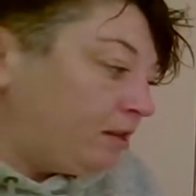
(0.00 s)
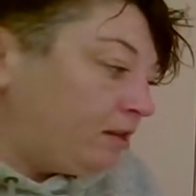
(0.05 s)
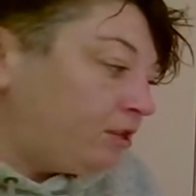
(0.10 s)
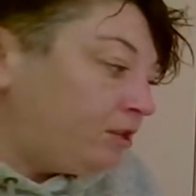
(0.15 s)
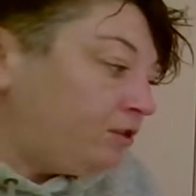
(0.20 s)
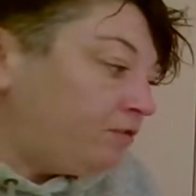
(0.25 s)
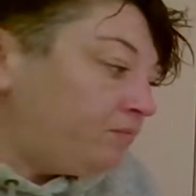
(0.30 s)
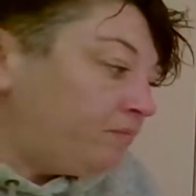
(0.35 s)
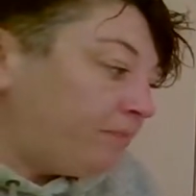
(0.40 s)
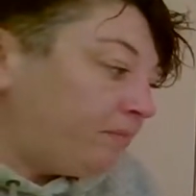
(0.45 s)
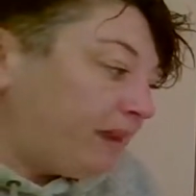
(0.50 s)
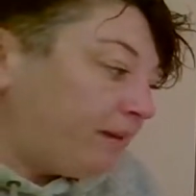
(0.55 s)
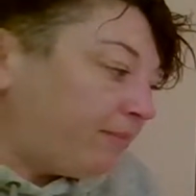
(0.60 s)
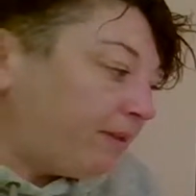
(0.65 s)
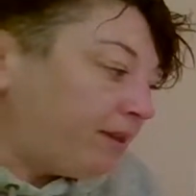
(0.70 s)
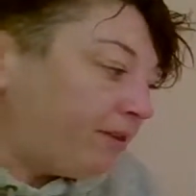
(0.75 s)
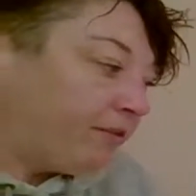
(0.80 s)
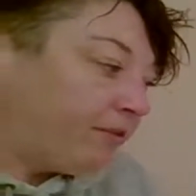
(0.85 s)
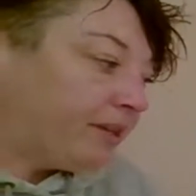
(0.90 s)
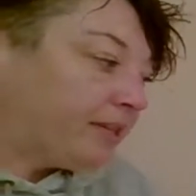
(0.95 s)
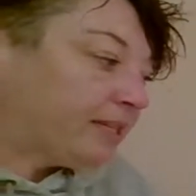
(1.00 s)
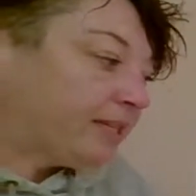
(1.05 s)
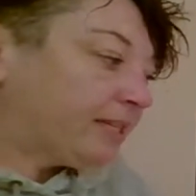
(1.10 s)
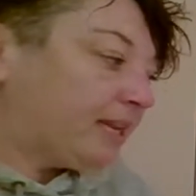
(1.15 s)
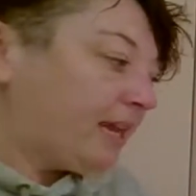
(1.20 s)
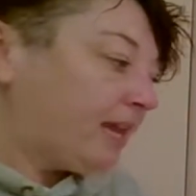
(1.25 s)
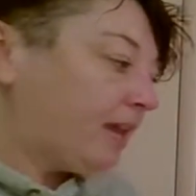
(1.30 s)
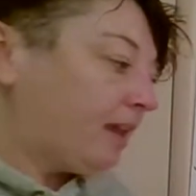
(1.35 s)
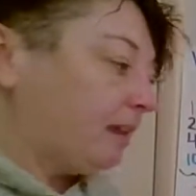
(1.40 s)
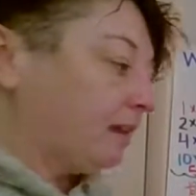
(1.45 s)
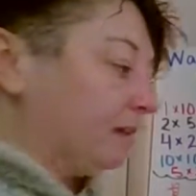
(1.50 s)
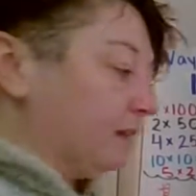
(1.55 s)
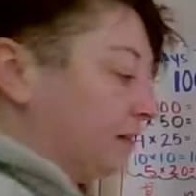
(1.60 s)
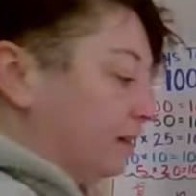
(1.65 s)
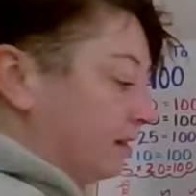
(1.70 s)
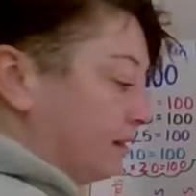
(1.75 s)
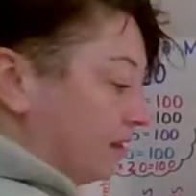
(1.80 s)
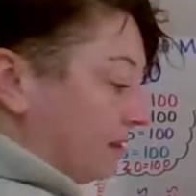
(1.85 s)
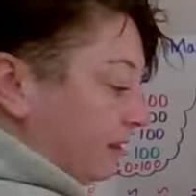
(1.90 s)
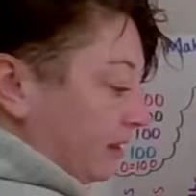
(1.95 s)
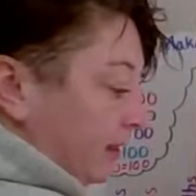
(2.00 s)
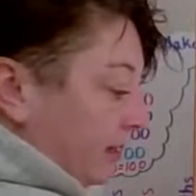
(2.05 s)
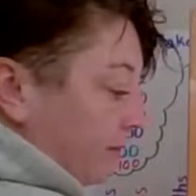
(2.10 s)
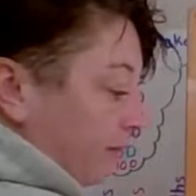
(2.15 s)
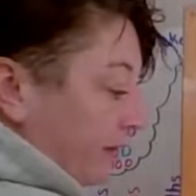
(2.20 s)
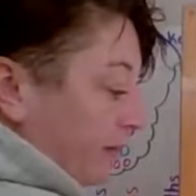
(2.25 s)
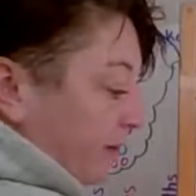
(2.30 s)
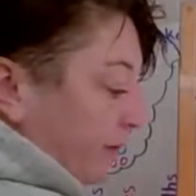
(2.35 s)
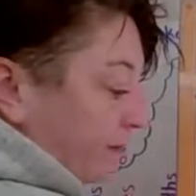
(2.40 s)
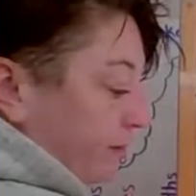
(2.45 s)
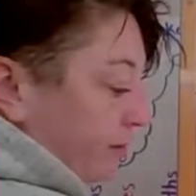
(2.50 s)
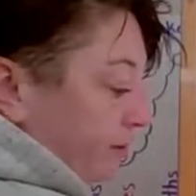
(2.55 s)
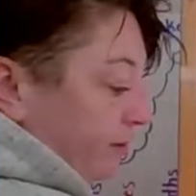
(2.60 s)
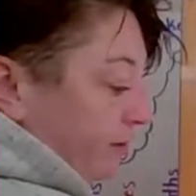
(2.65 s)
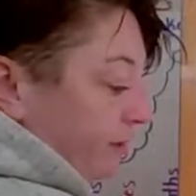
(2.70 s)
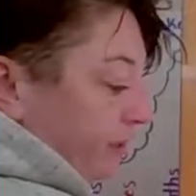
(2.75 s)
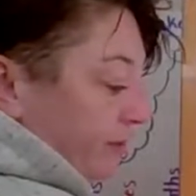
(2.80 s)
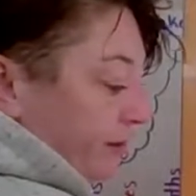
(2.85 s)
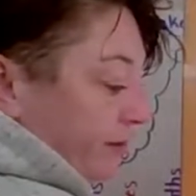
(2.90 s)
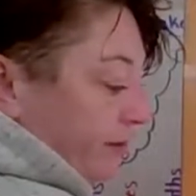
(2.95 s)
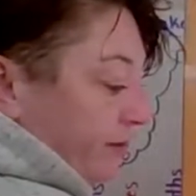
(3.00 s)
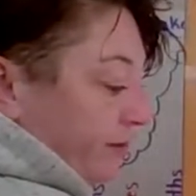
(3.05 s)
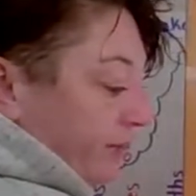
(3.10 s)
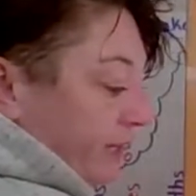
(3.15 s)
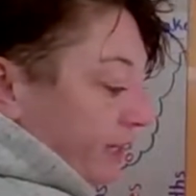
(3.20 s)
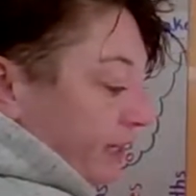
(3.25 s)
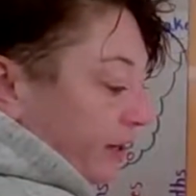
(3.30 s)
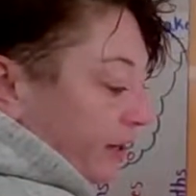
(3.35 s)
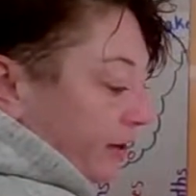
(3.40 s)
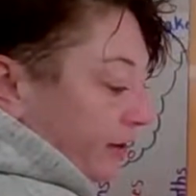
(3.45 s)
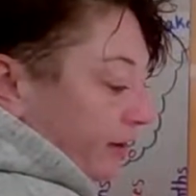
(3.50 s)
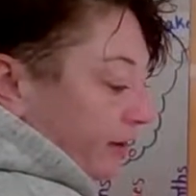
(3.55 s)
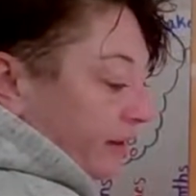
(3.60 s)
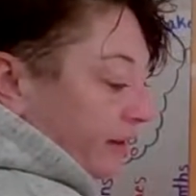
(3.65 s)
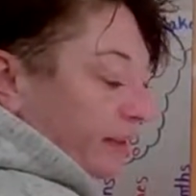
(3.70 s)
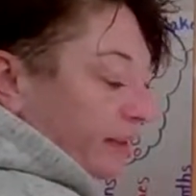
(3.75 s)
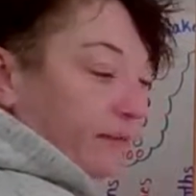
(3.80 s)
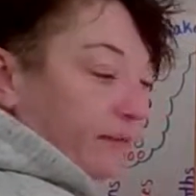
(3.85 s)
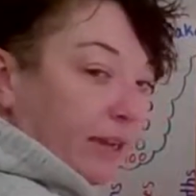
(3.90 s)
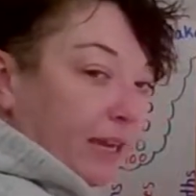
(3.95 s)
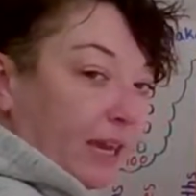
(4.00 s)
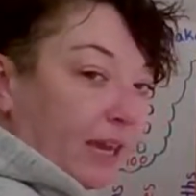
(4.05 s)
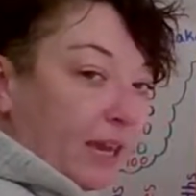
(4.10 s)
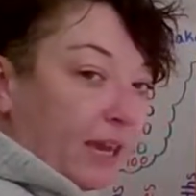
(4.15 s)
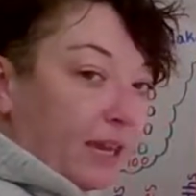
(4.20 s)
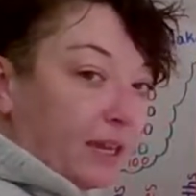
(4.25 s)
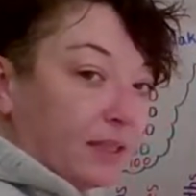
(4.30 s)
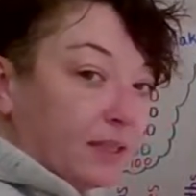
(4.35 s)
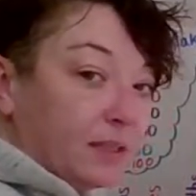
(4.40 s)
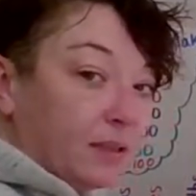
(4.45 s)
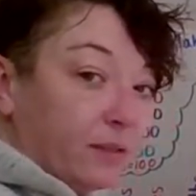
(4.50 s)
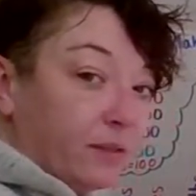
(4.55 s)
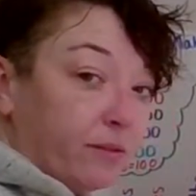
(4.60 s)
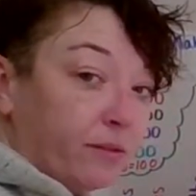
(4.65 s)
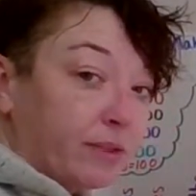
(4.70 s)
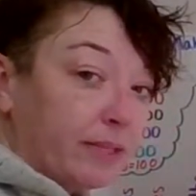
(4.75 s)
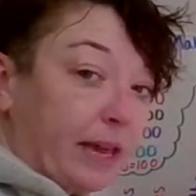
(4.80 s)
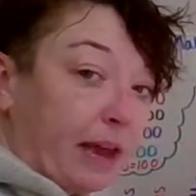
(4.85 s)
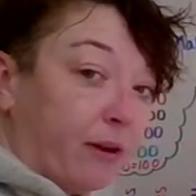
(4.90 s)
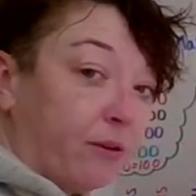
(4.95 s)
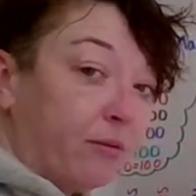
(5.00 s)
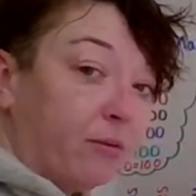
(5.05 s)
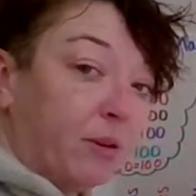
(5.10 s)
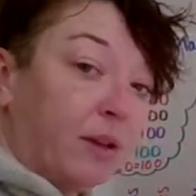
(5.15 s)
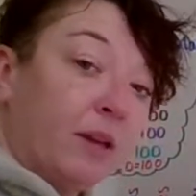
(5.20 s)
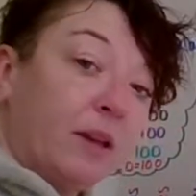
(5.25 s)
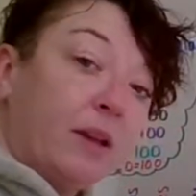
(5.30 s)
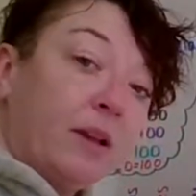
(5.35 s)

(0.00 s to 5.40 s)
You may be noticing that we have 2 zeros here. We can cancel those out.